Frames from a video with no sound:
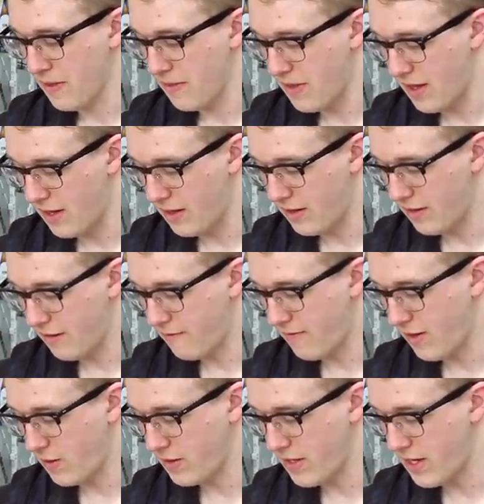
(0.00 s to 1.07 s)
Then uh,
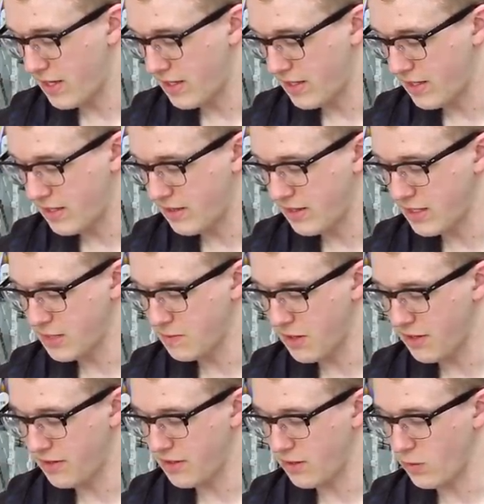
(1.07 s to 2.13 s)
following that, uh, this
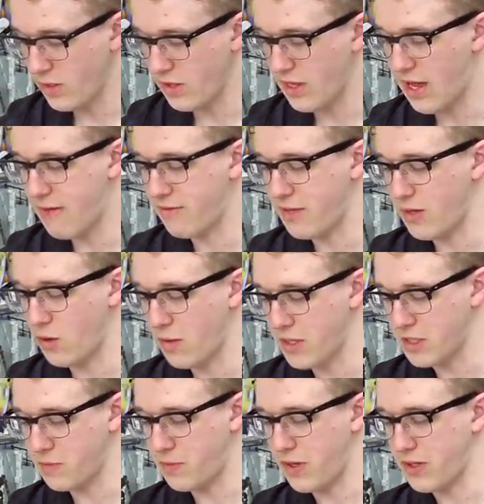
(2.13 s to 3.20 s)
month we'll have the
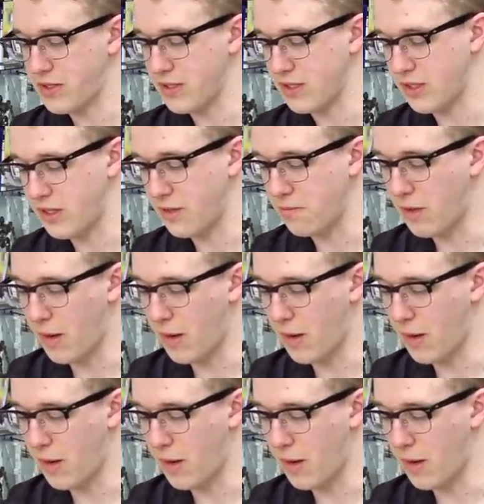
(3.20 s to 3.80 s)
Robot Spirits Gundam